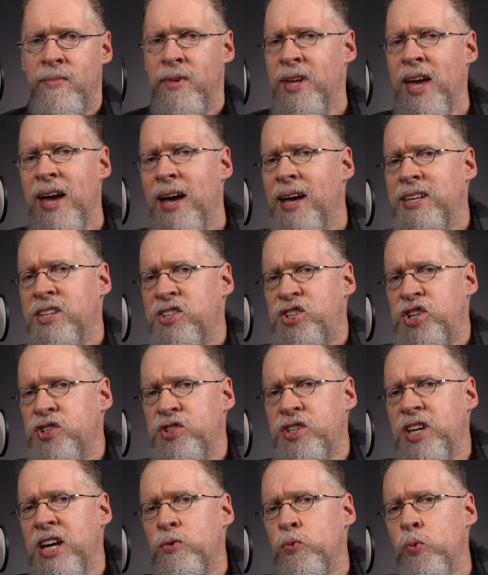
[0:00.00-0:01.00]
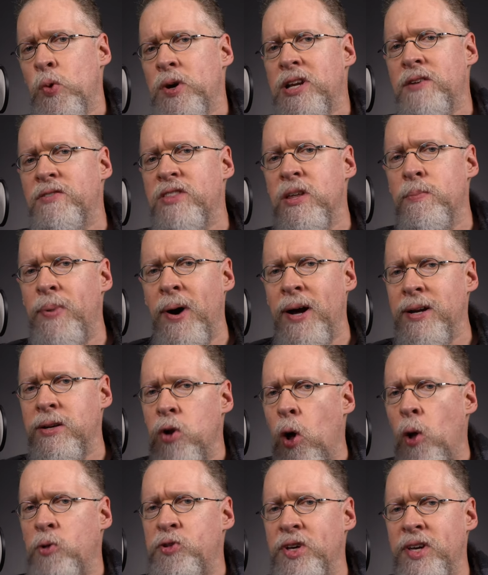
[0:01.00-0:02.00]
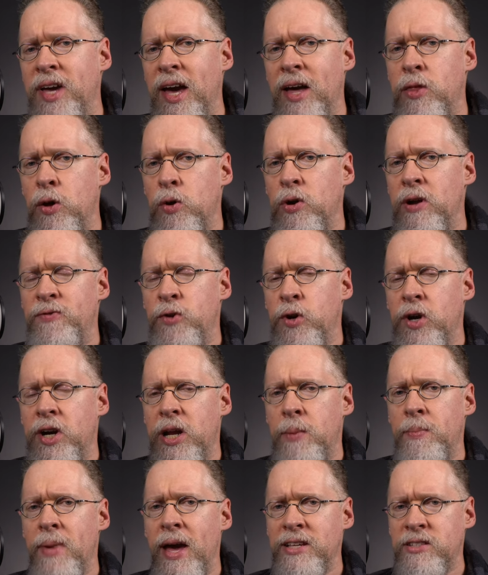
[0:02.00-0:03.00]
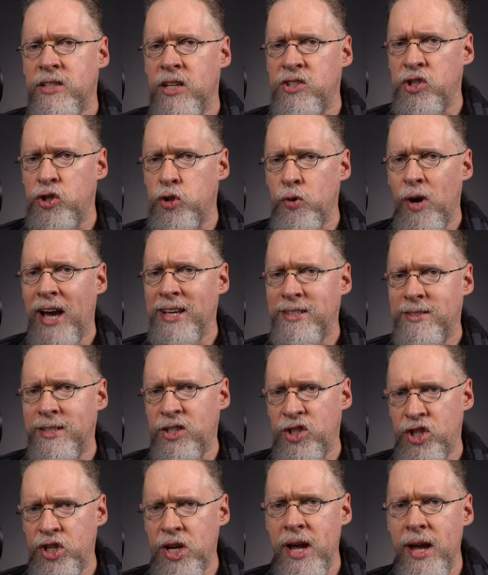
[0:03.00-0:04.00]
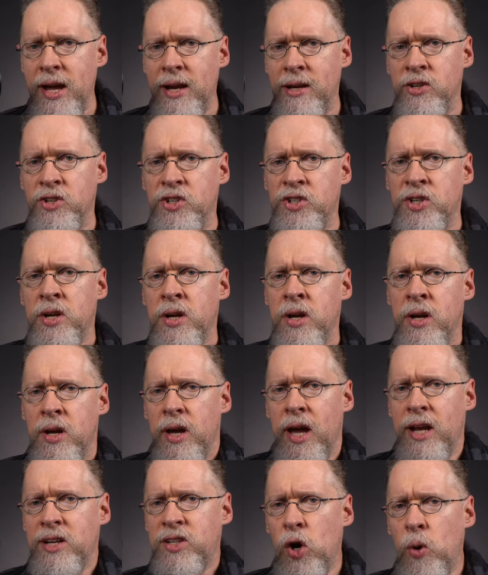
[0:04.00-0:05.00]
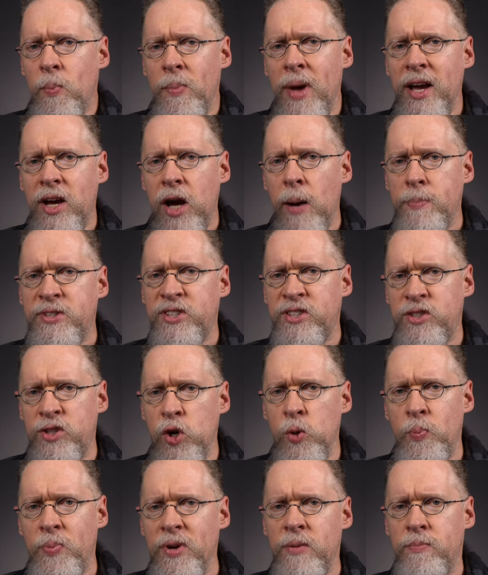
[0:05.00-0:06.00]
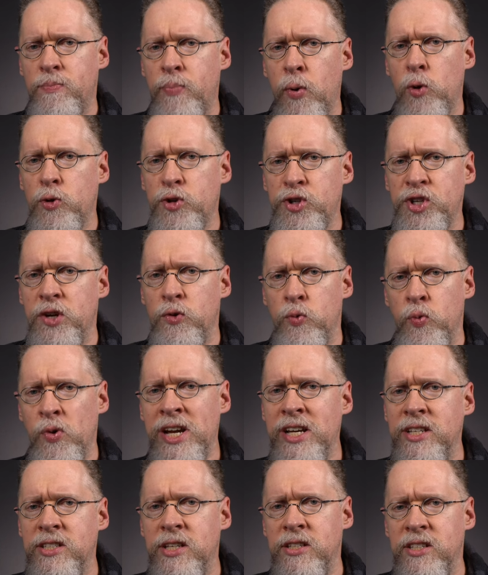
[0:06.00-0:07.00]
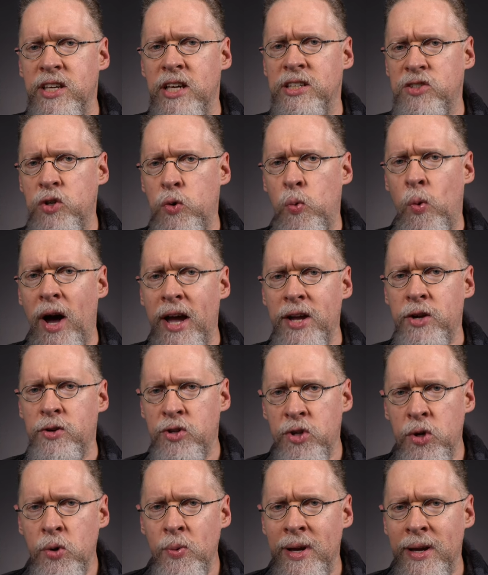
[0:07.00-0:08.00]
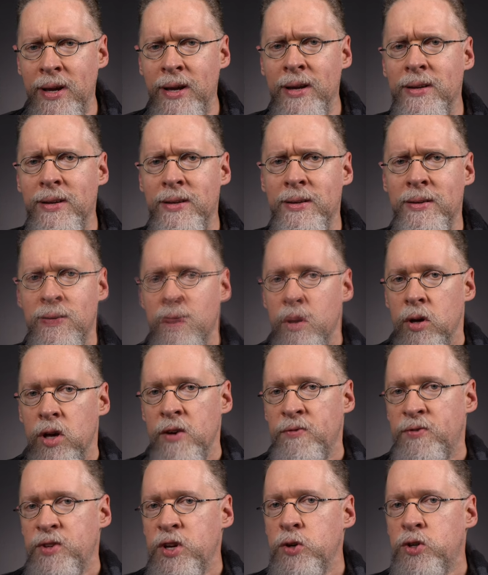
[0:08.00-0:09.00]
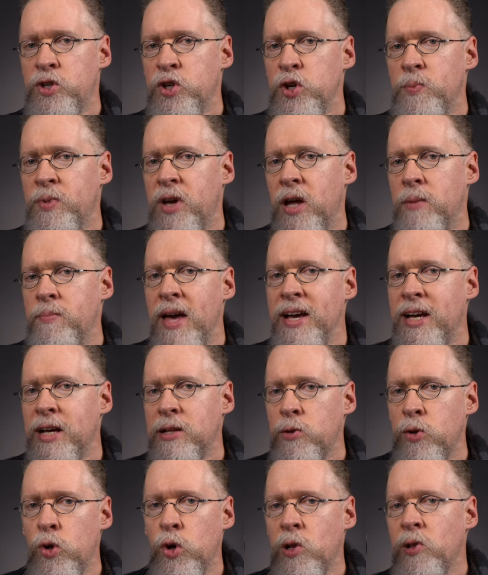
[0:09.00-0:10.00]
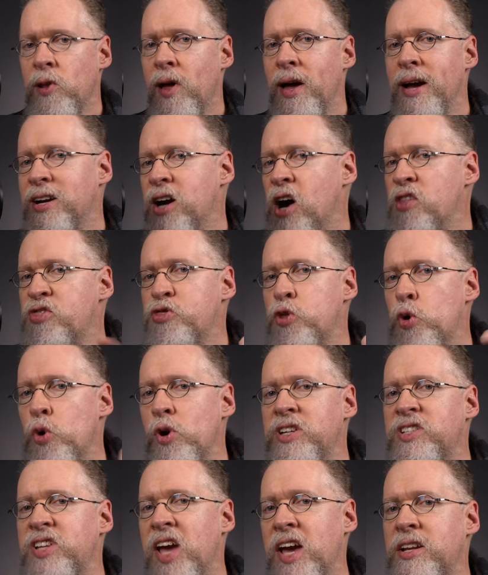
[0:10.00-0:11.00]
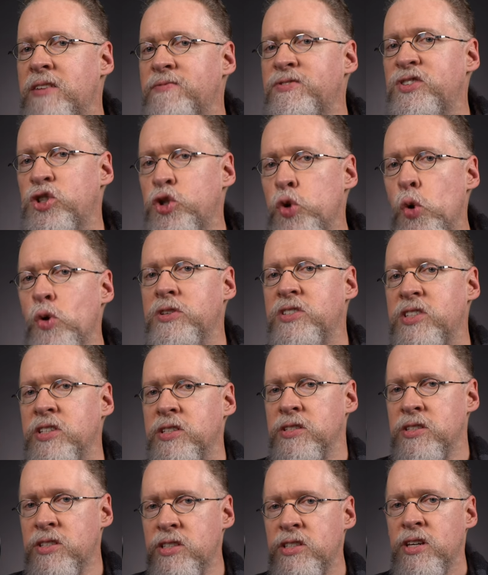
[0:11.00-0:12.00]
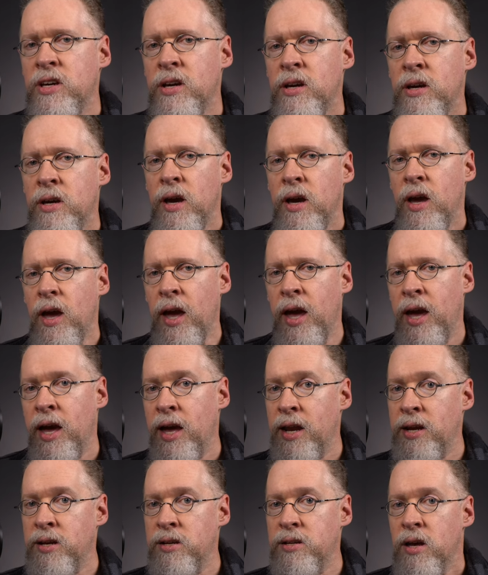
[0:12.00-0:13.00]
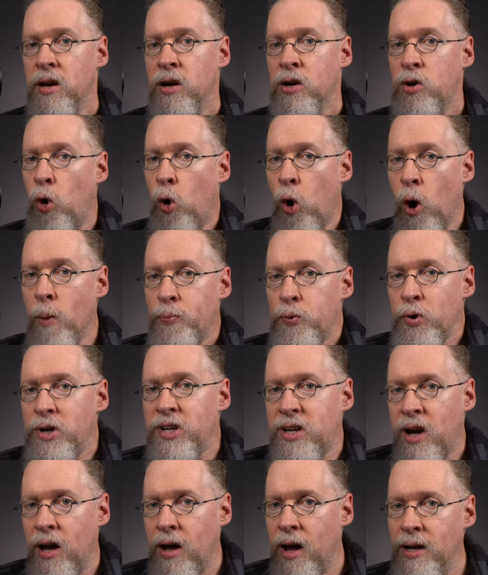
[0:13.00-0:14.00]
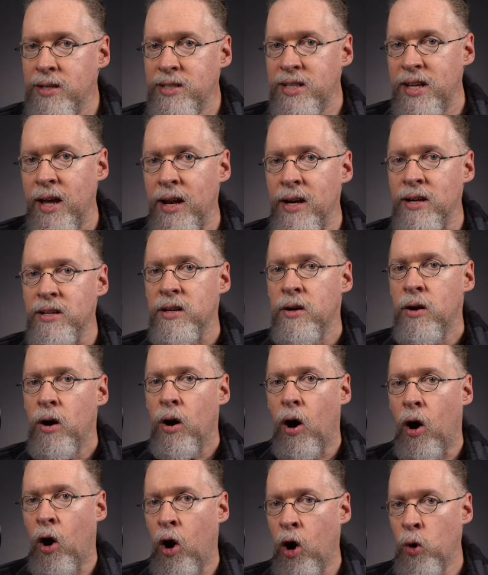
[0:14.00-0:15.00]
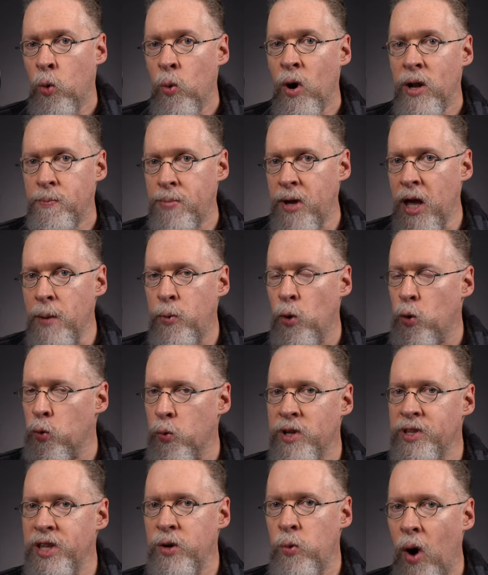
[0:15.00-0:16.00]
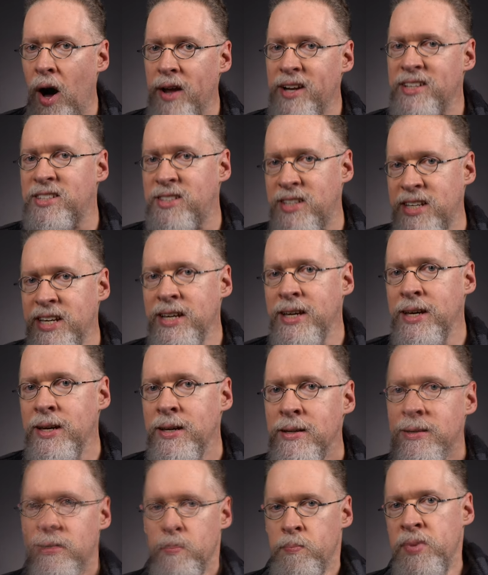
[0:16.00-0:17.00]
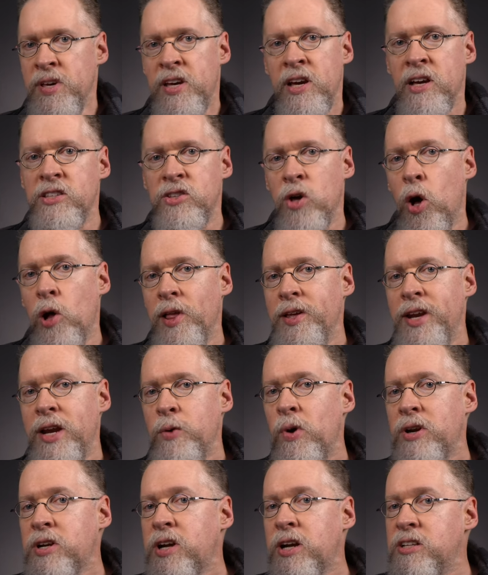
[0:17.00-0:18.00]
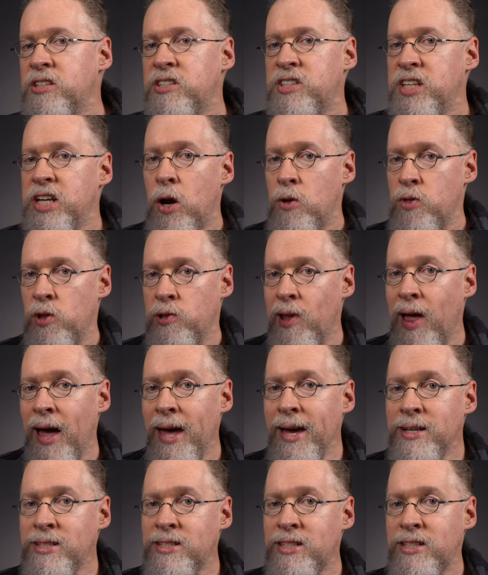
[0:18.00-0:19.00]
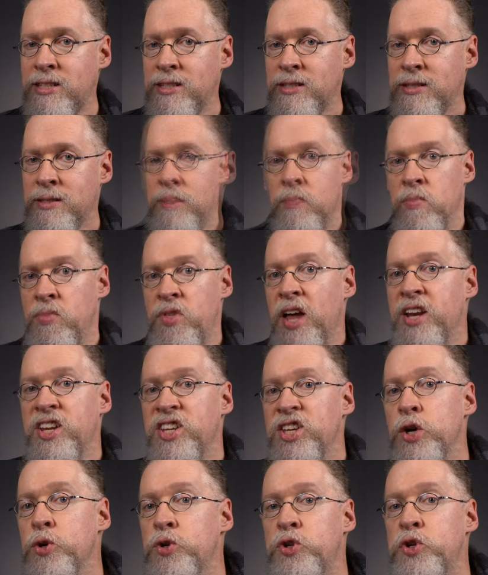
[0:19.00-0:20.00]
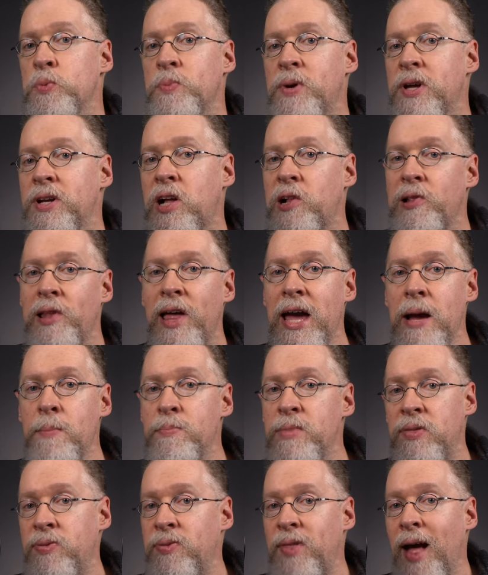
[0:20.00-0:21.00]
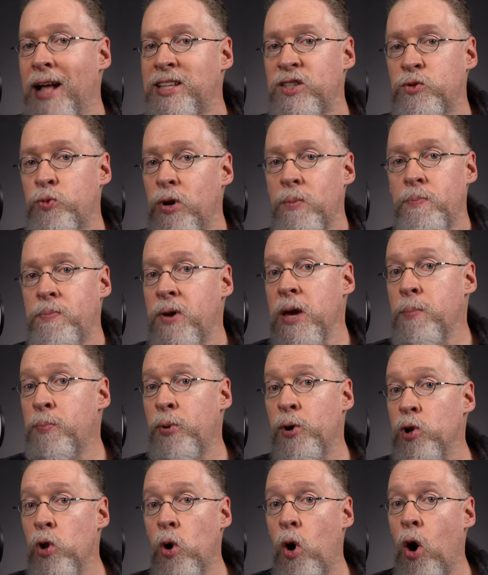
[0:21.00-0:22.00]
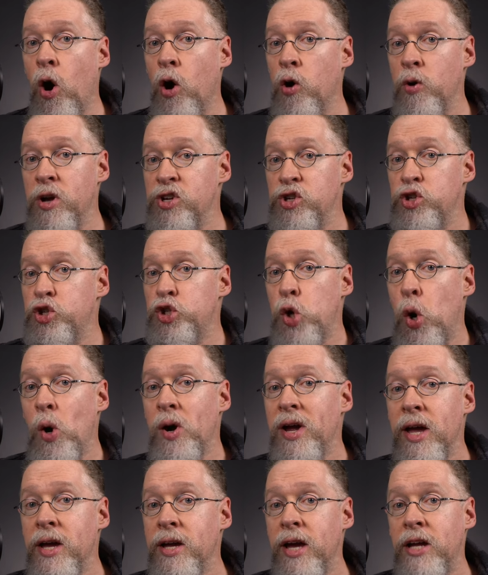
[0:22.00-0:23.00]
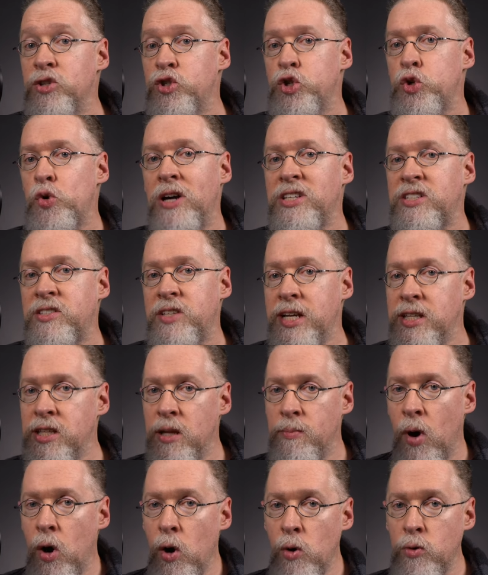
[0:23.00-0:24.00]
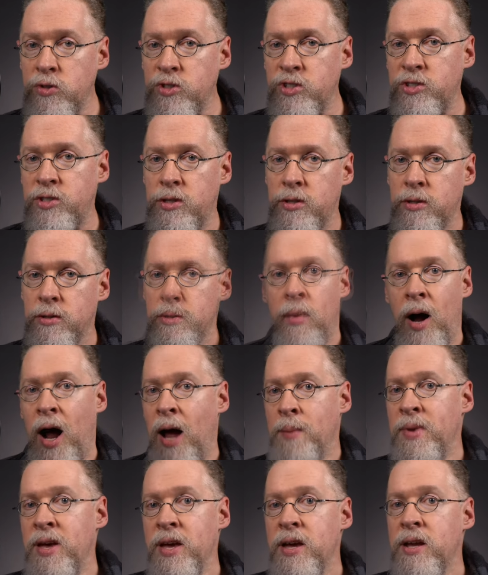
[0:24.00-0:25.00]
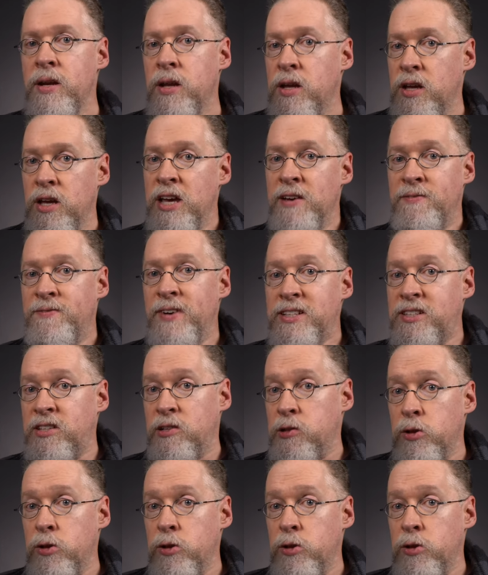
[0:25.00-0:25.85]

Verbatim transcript: Yeah, just get rid of the button altogether if you're going to make such a drastic change. And don't make up stupid bullshit reasons as to why you're doing it. If YouTube can make it look like authoritative sources and corporate content are what people really want to see, because all anyone can see are the likes, then YouTube can claim that that's what people are enjoying and trusting the most. I mean, if it's